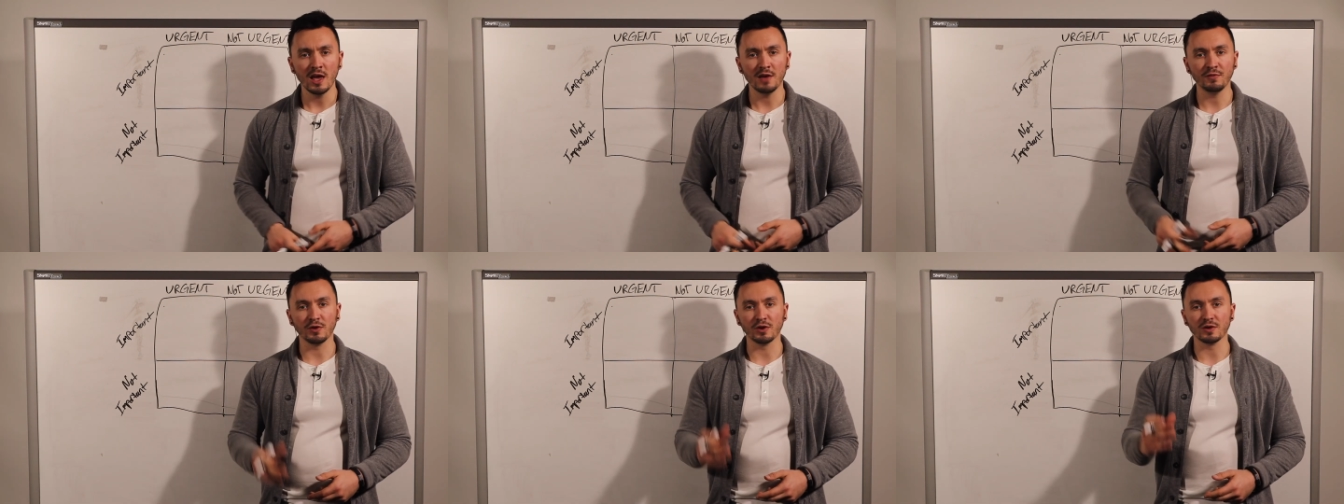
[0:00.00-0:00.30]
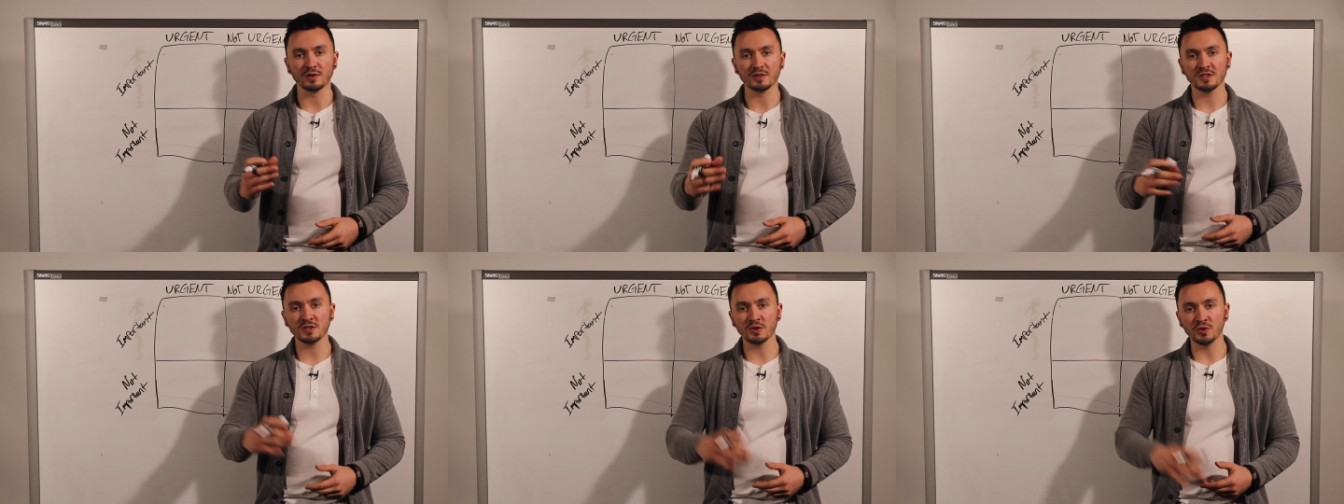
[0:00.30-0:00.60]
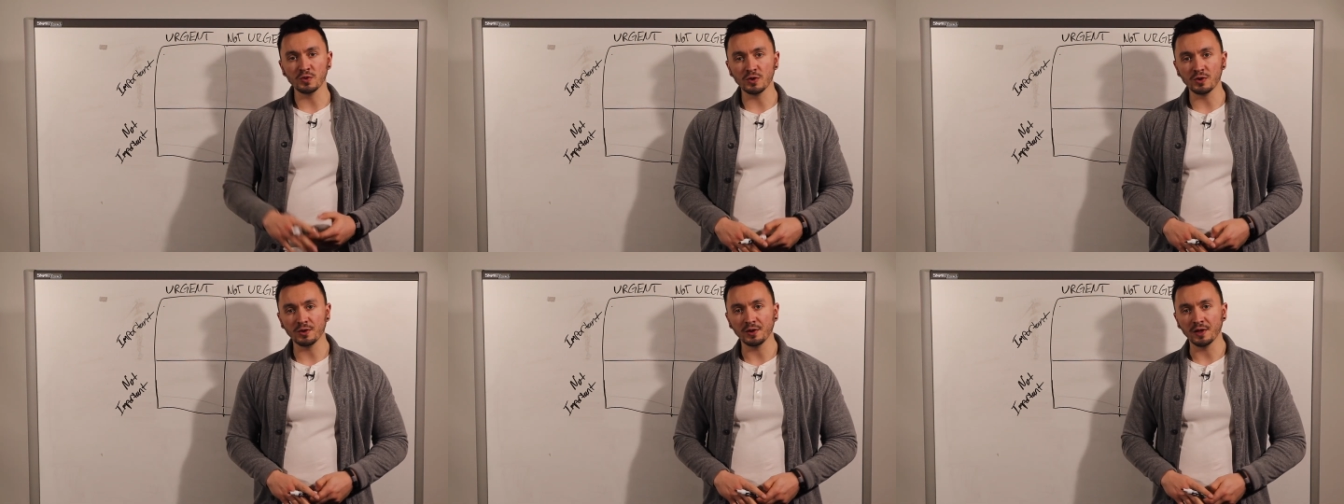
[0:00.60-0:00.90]
if you're in
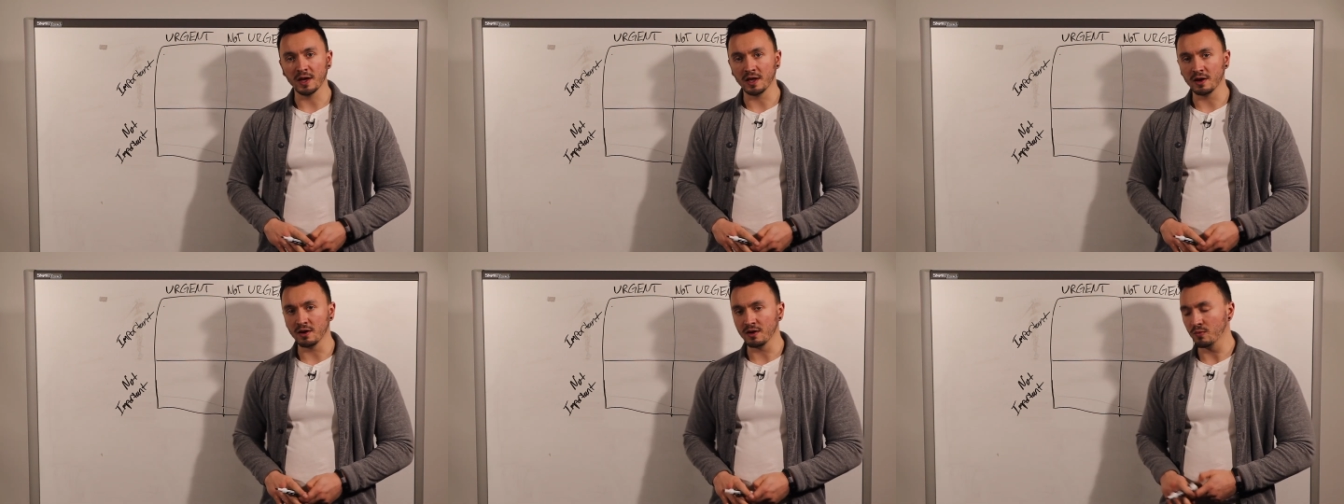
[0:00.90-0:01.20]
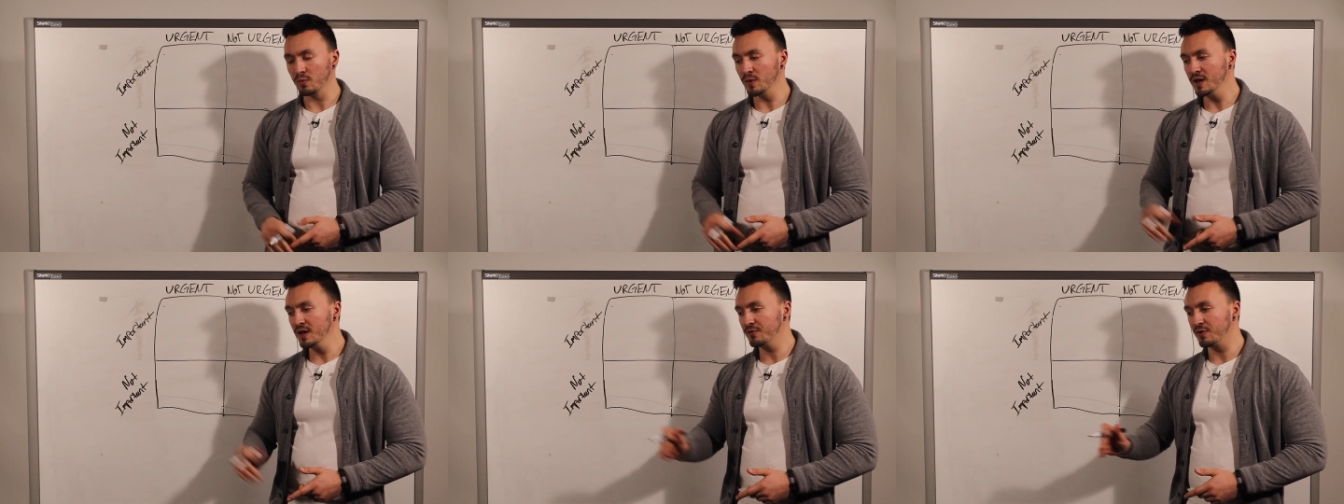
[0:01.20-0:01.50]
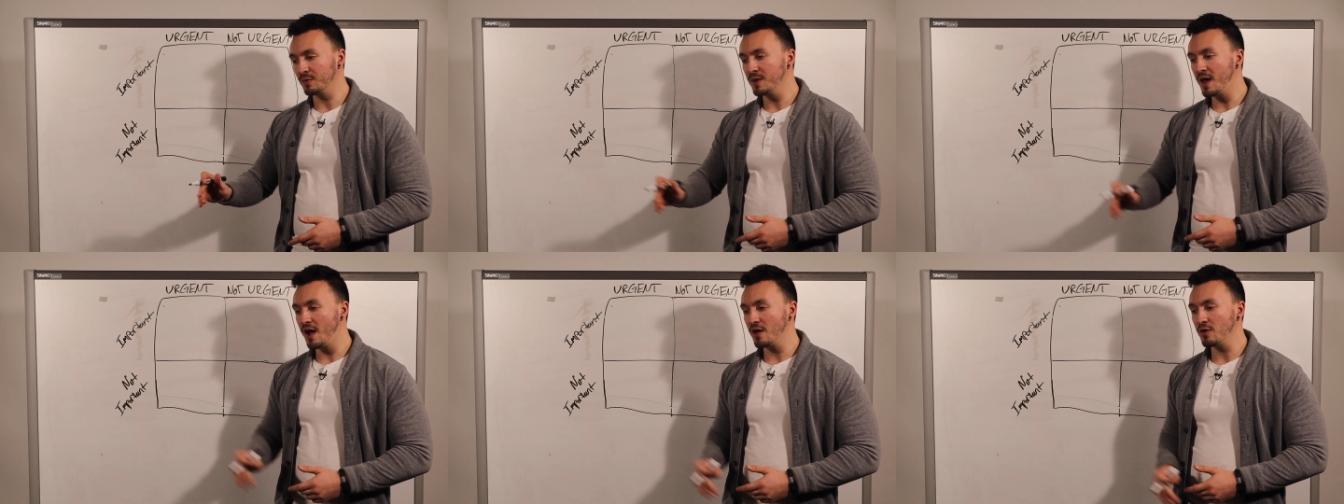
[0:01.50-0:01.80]
school and in a week
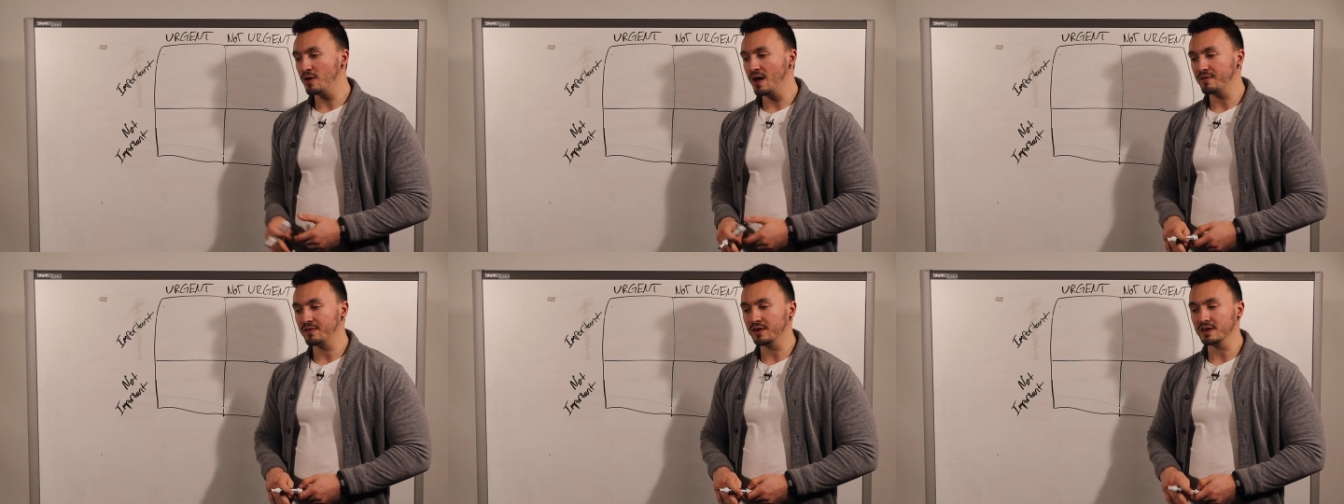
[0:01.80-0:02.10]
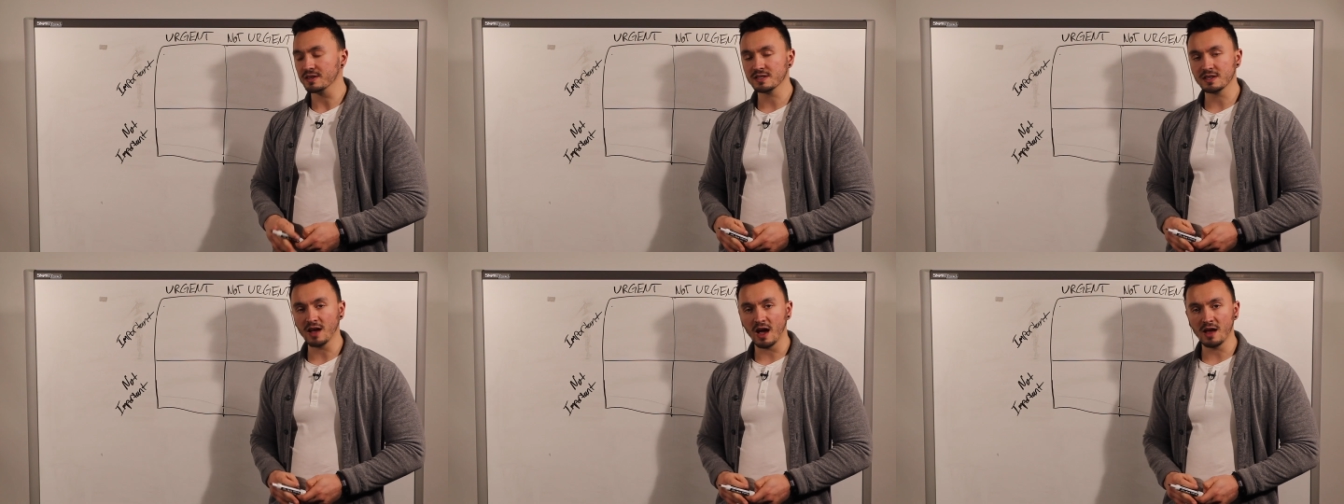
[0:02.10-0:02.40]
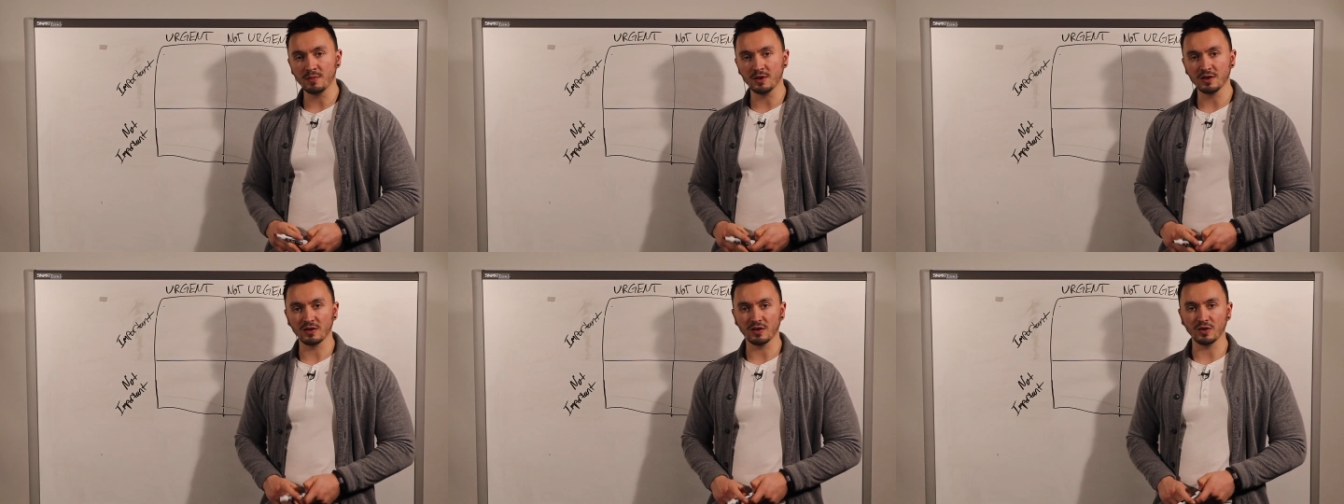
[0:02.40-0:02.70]
from now you have an
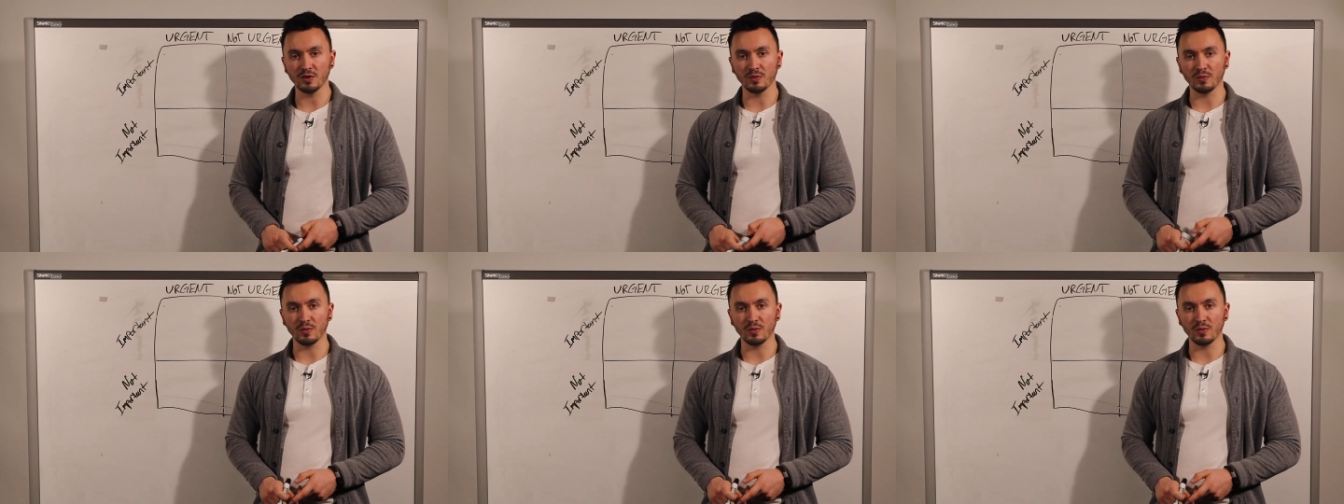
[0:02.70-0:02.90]
assignment due,